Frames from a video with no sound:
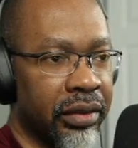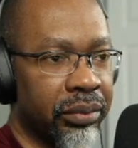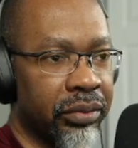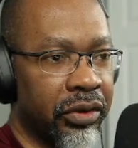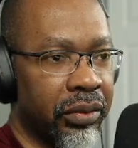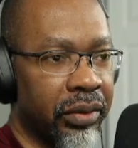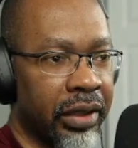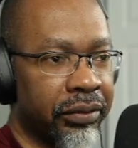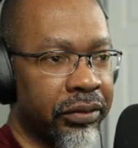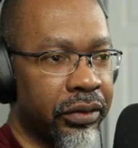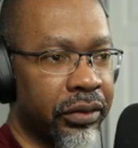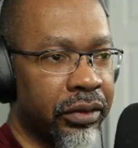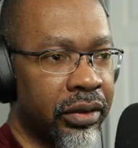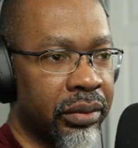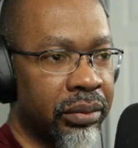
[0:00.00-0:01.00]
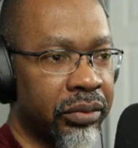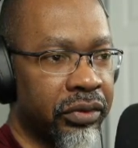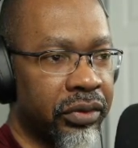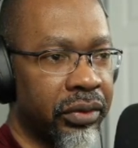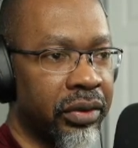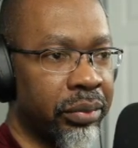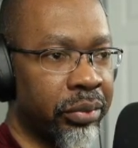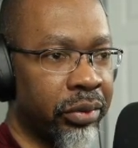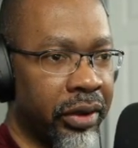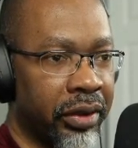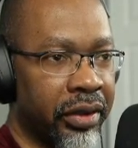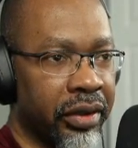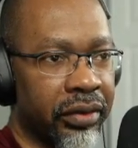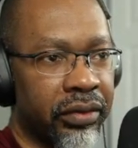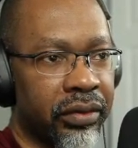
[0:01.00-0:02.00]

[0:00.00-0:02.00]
You have to come to the product